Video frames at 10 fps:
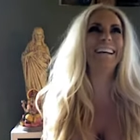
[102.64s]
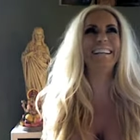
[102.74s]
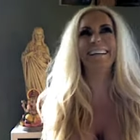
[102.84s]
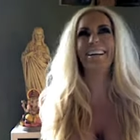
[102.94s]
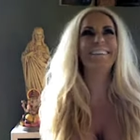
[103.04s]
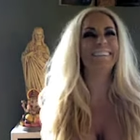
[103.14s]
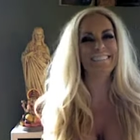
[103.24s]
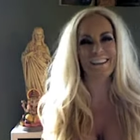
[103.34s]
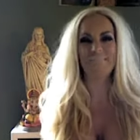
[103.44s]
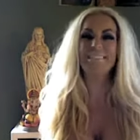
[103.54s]
I know, because
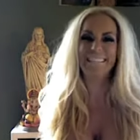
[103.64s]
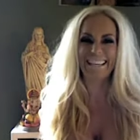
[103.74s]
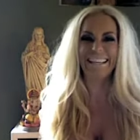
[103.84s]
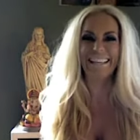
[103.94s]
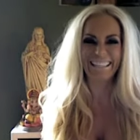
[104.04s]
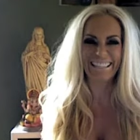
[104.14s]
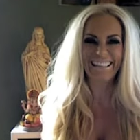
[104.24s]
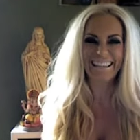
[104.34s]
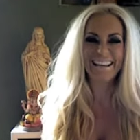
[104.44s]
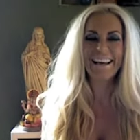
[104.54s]
I'm sick.
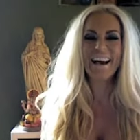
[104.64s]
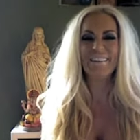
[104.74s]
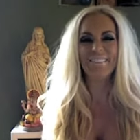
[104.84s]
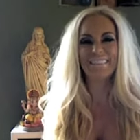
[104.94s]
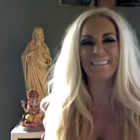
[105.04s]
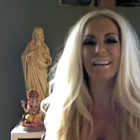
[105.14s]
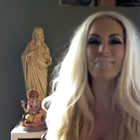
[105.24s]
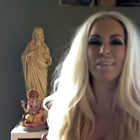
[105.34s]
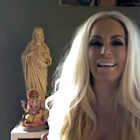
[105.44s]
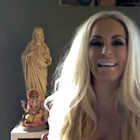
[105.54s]
I'm a sick
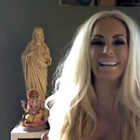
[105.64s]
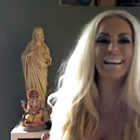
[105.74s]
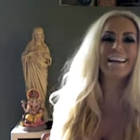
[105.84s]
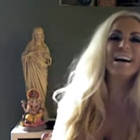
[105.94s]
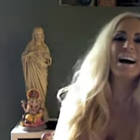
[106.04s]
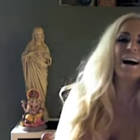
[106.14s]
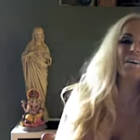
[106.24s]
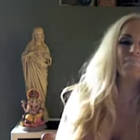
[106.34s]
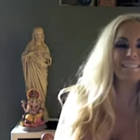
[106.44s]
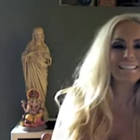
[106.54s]
pig.
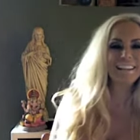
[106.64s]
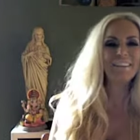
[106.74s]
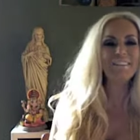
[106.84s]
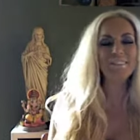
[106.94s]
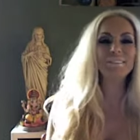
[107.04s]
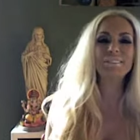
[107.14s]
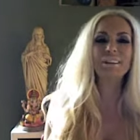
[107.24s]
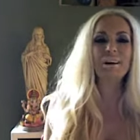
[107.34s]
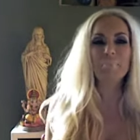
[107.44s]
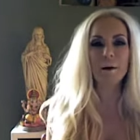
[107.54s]
Um, today's show is
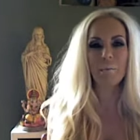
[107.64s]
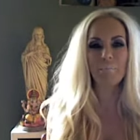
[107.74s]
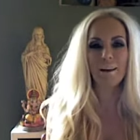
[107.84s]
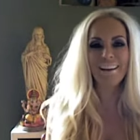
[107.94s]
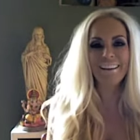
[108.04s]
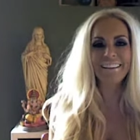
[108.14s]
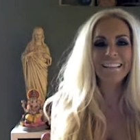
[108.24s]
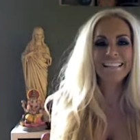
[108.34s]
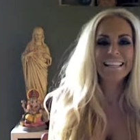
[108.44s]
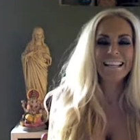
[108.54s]
called Papa,
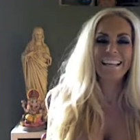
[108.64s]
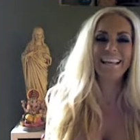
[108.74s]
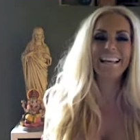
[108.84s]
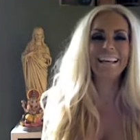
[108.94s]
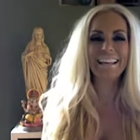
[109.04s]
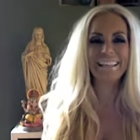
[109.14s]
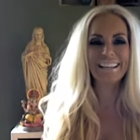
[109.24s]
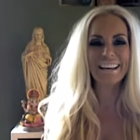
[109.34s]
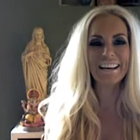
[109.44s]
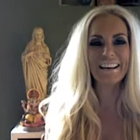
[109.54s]
and
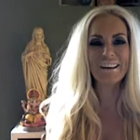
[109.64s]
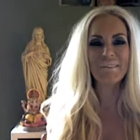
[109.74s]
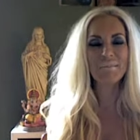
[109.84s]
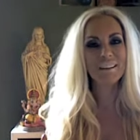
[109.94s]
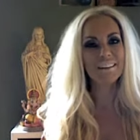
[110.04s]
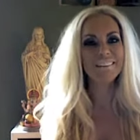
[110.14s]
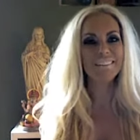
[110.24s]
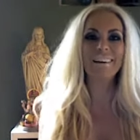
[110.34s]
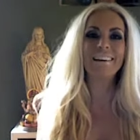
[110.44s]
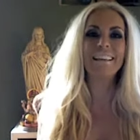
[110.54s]
uh, we are
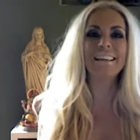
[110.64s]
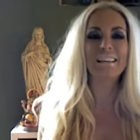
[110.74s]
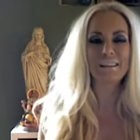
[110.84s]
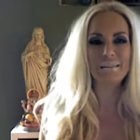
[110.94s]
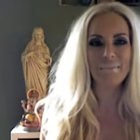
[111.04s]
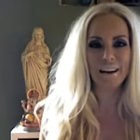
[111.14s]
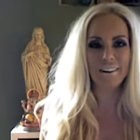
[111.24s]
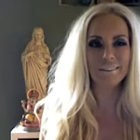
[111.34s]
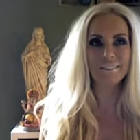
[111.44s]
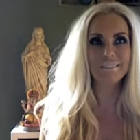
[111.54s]
talking
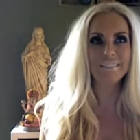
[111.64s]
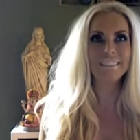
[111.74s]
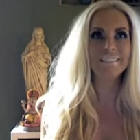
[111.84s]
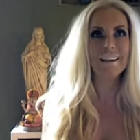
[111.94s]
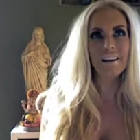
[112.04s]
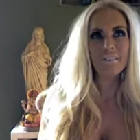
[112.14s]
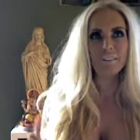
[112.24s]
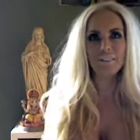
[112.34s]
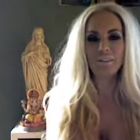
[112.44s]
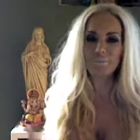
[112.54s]
about, it's kind of a
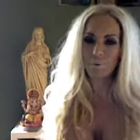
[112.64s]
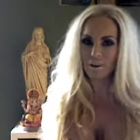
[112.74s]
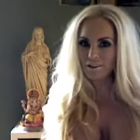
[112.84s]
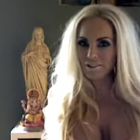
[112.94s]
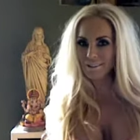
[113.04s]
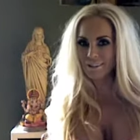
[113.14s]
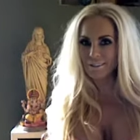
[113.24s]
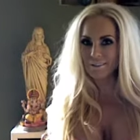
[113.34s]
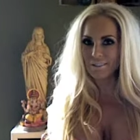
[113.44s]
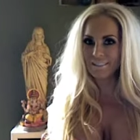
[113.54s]
two-part
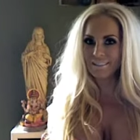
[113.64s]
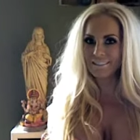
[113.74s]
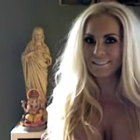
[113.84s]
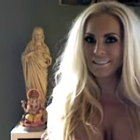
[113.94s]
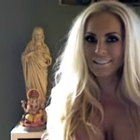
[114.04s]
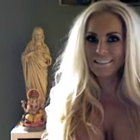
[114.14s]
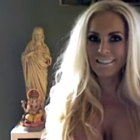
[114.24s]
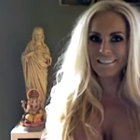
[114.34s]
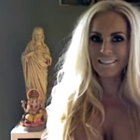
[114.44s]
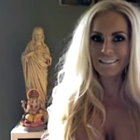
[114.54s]
show,
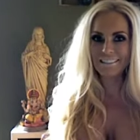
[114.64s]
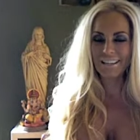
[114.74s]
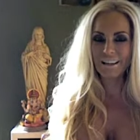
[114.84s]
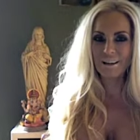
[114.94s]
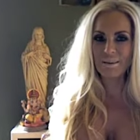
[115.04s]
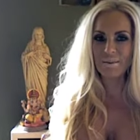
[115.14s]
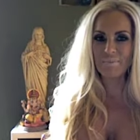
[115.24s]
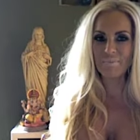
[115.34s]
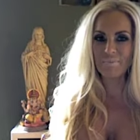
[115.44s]
because um,